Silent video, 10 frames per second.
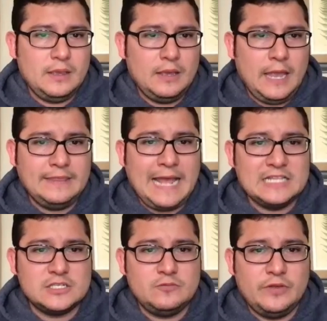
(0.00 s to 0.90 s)
And
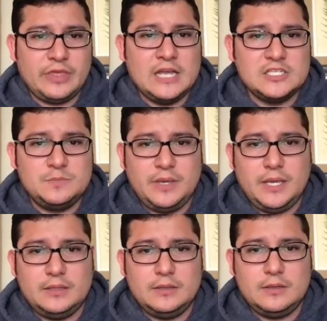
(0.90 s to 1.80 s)
that's with us
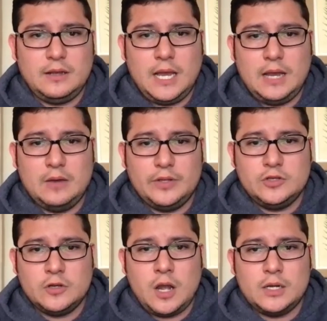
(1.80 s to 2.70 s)
being, we
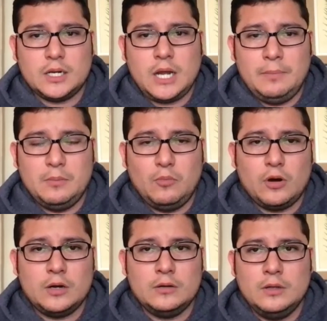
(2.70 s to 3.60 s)
took on a couple of more